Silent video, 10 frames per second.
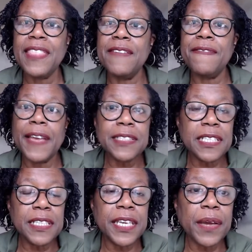They fail
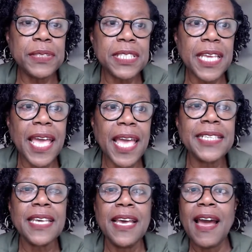to
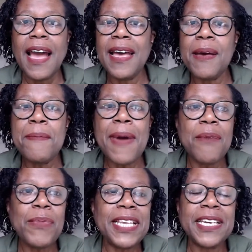negotiate
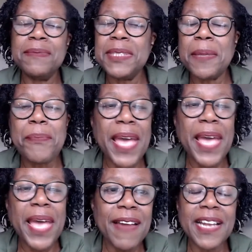when it comes to
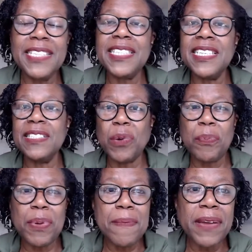pay rises
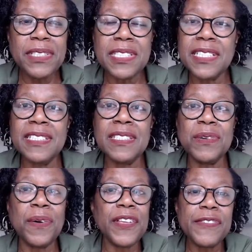or promotions
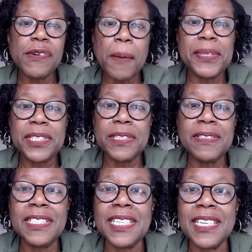or other
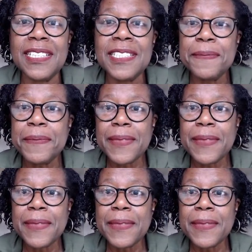opportunities.
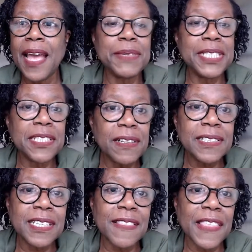And as a
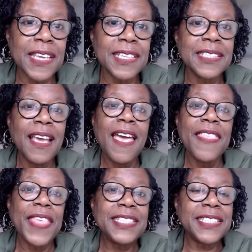result of this,
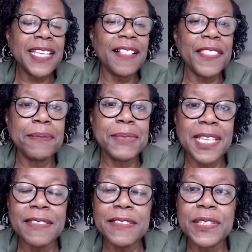they sell
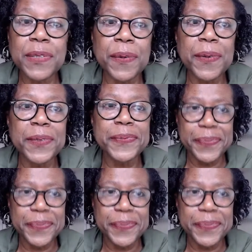themselves short.